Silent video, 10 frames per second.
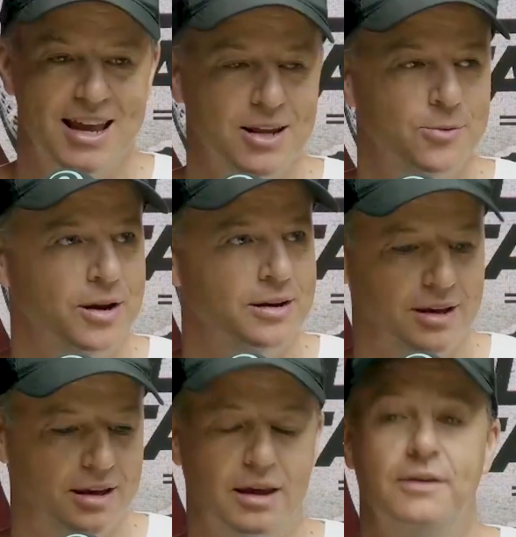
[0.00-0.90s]
Does
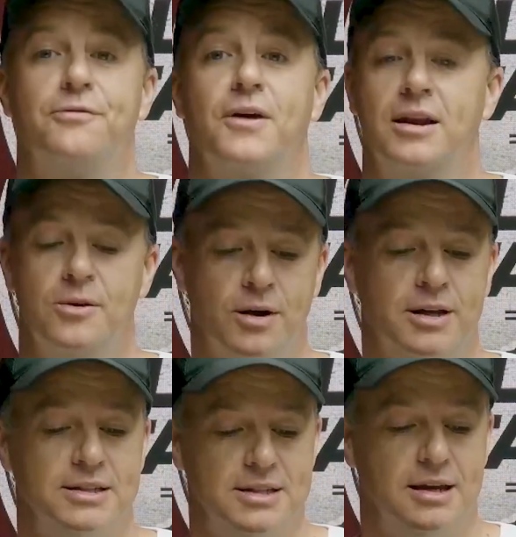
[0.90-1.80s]
anyone, if
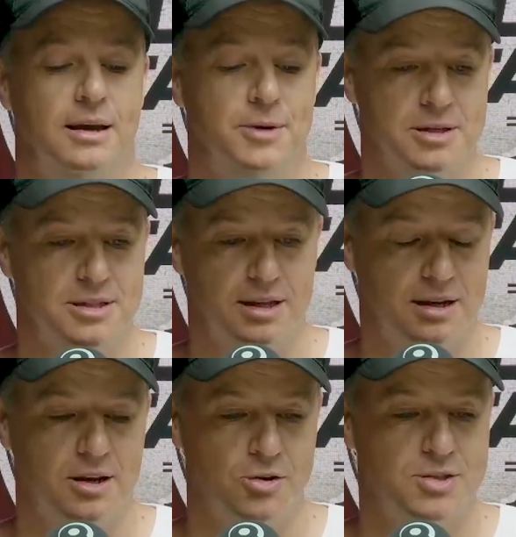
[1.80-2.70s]
anyone could DM us
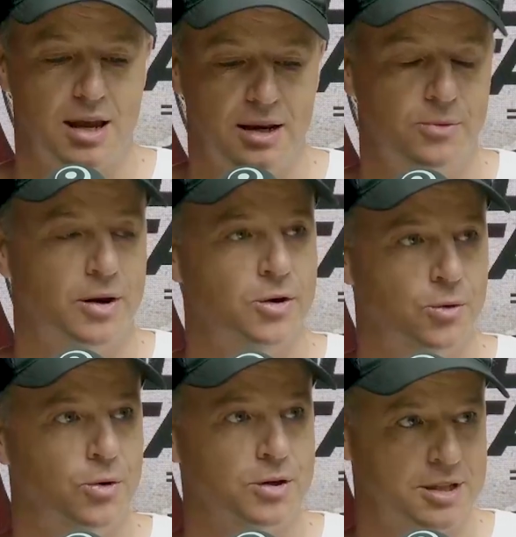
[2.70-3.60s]
that knows
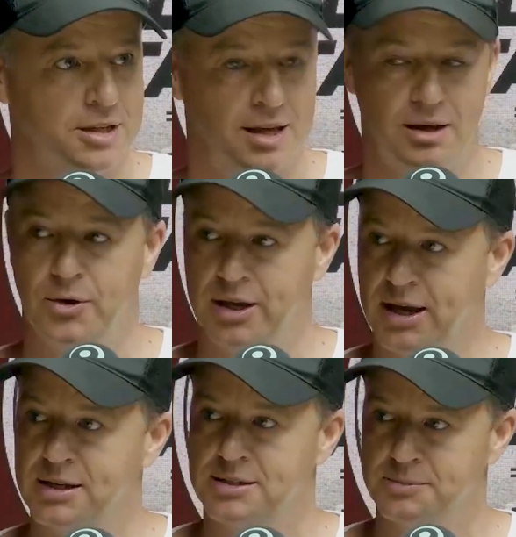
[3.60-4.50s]
anyone who works in
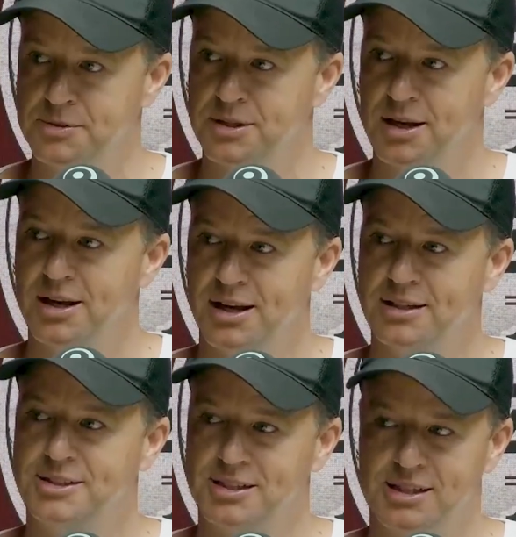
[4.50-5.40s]
Kiwi Customs,
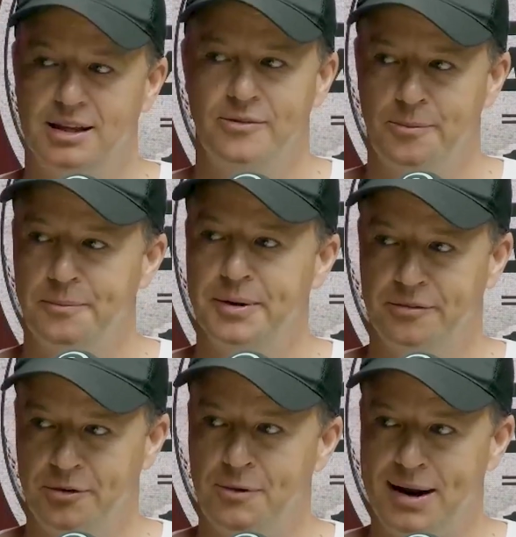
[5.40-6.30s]
just to give him
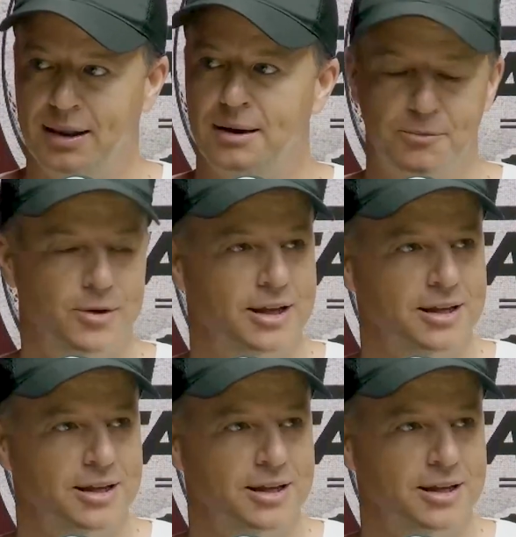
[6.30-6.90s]
a bit of a rattle up